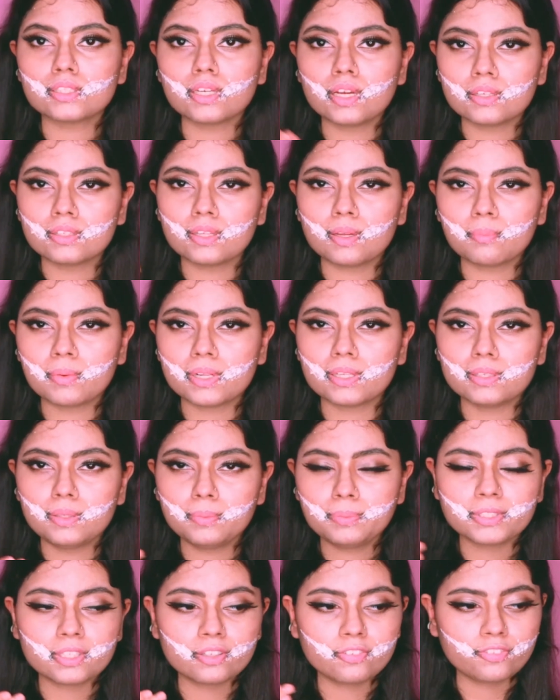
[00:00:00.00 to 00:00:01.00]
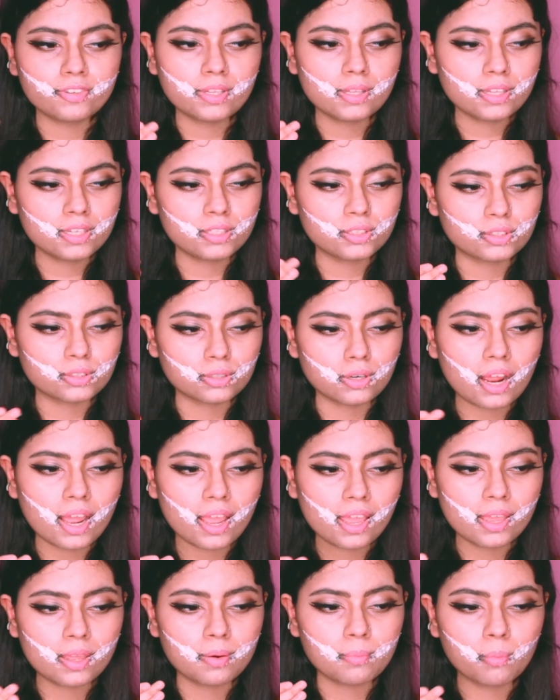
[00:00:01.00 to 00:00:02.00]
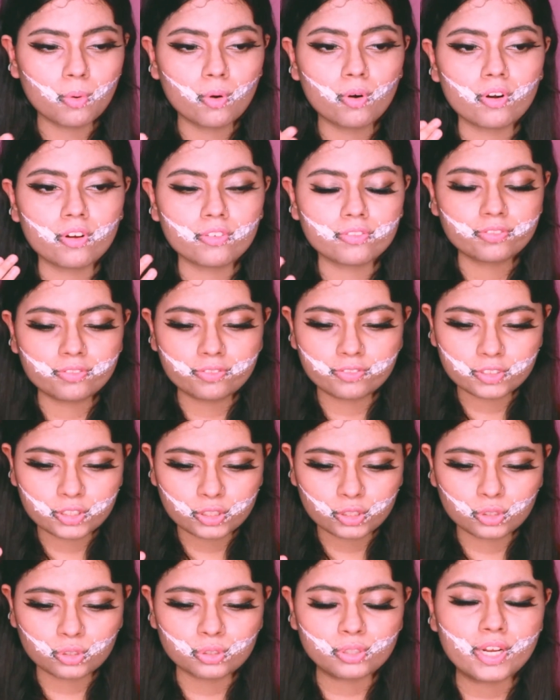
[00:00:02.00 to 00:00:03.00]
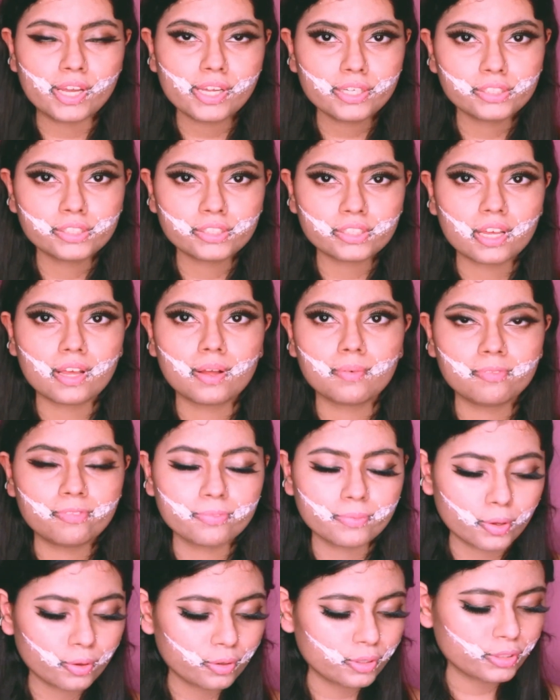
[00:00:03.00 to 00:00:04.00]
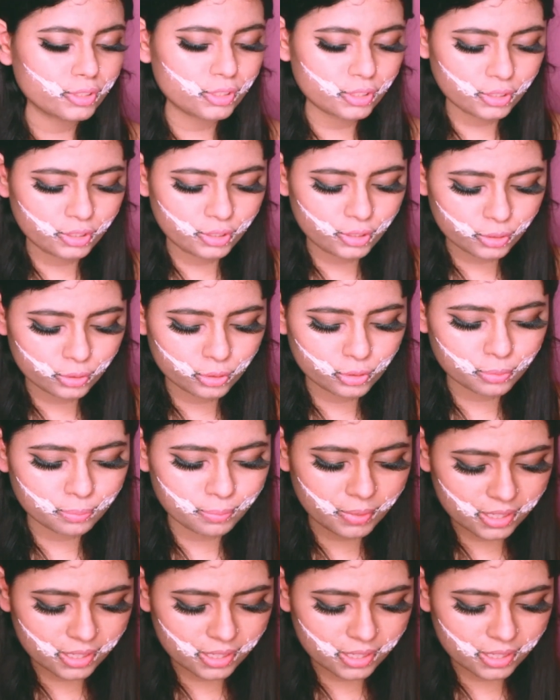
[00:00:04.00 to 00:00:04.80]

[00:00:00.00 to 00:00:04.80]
So now that my lips are feeling dry and more of stretched, I'm going to use